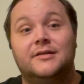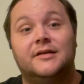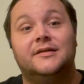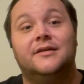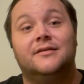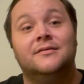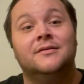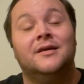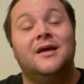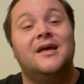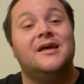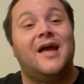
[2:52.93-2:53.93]
did
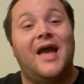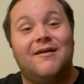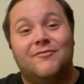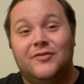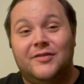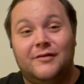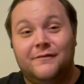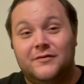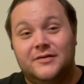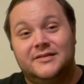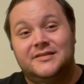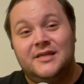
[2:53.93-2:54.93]
everything for
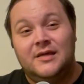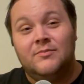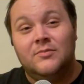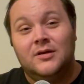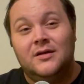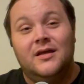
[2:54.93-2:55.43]
the team.